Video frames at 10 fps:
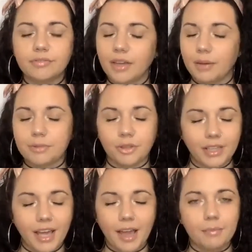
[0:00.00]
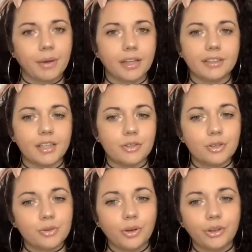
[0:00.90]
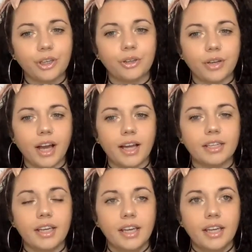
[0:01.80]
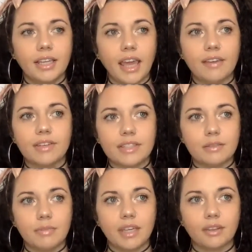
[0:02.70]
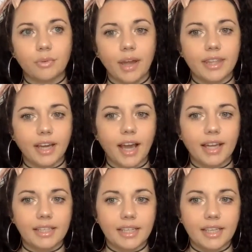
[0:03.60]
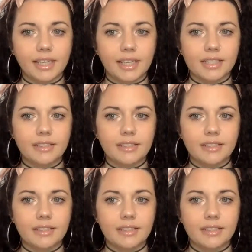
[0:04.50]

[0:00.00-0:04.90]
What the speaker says: Absolutely not. But as usual, you know, God gave it to me in the way that I needed,